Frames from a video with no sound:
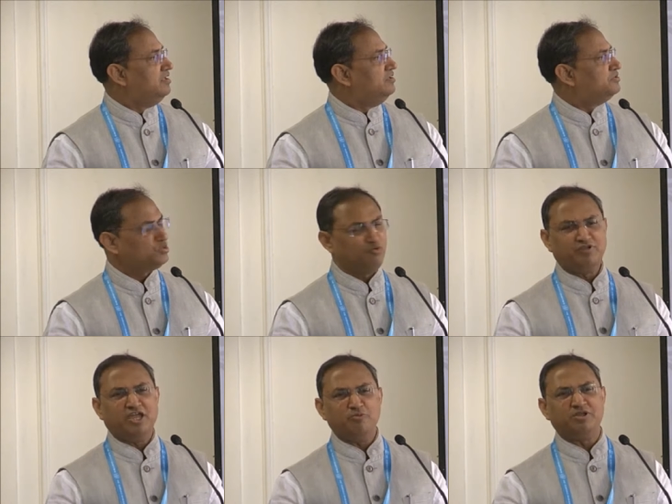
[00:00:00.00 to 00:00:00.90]
So
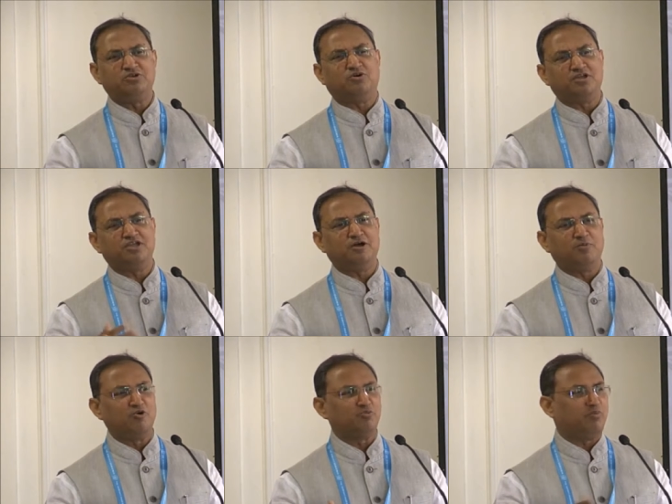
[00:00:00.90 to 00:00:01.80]
we have been talking
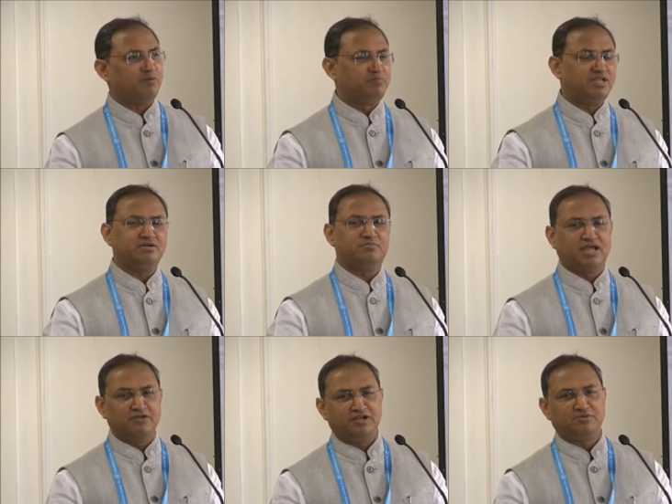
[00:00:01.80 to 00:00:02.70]
about
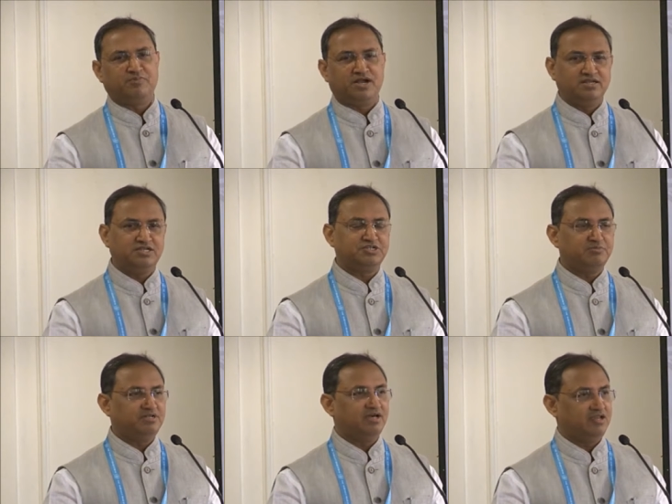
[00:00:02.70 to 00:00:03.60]
public-private
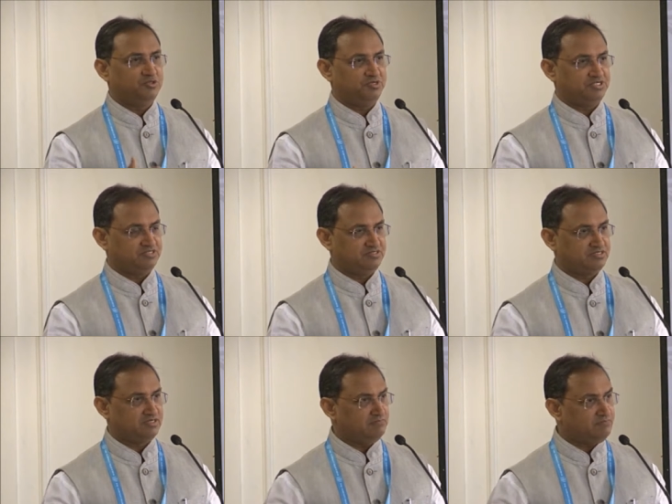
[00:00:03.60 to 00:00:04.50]
partnership in higher education
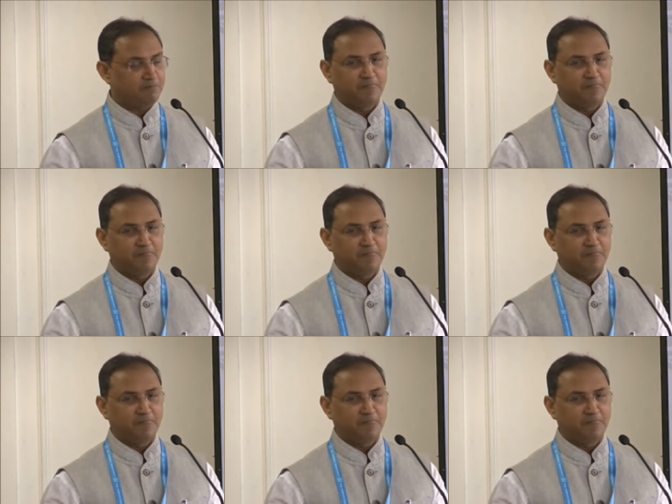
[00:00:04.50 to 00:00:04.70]
system.